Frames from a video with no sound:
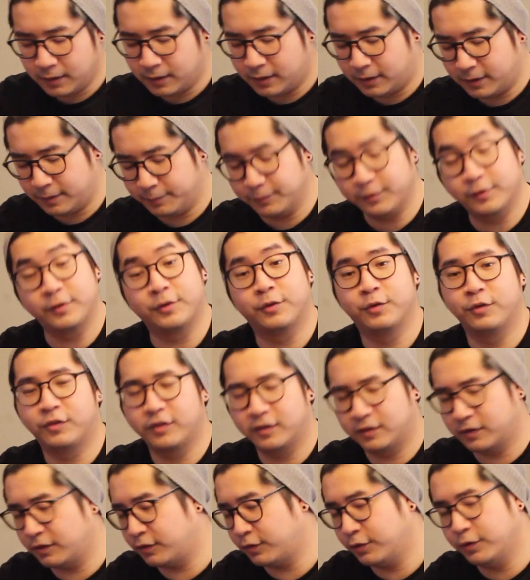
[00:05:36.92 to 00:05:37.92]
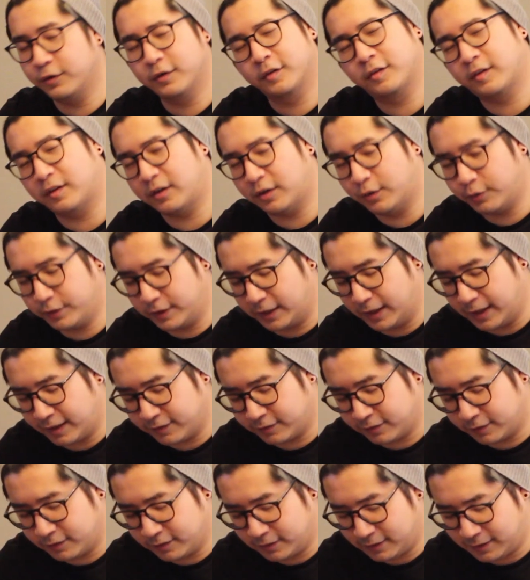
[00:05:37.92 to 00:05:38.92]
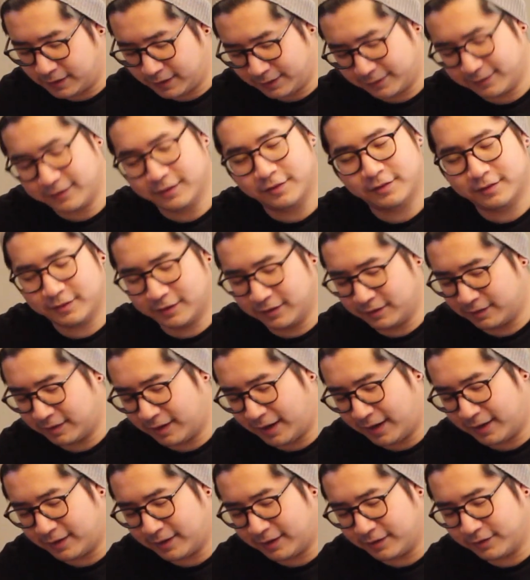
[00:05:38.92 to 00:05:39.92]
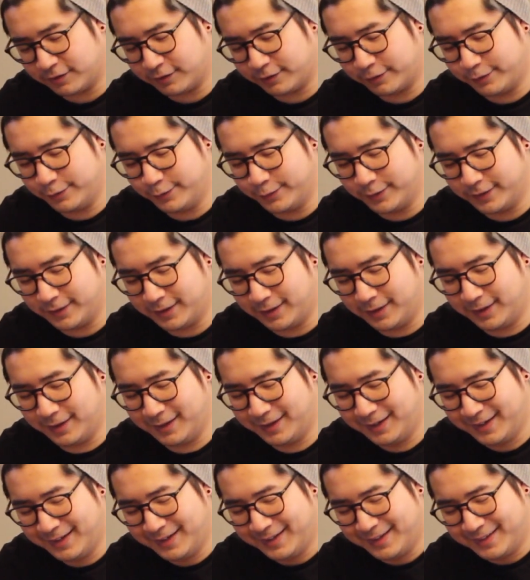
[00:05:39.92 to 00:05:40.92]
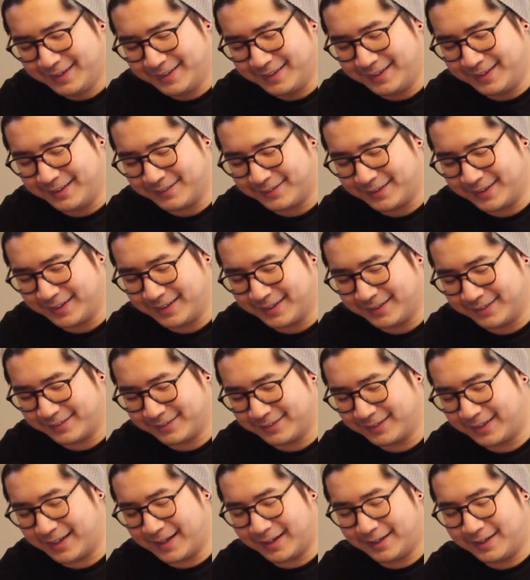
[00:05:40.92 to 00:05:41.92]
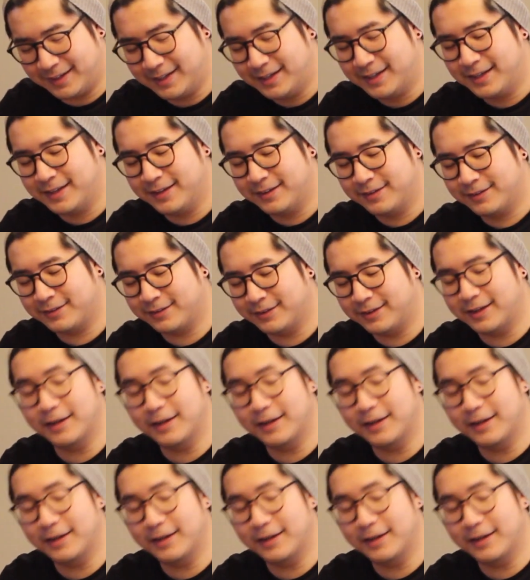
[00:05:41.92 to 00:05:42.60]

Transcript: I'm using the 2 because I know he has it, like this hand has a 2 in there right now. So yeah, so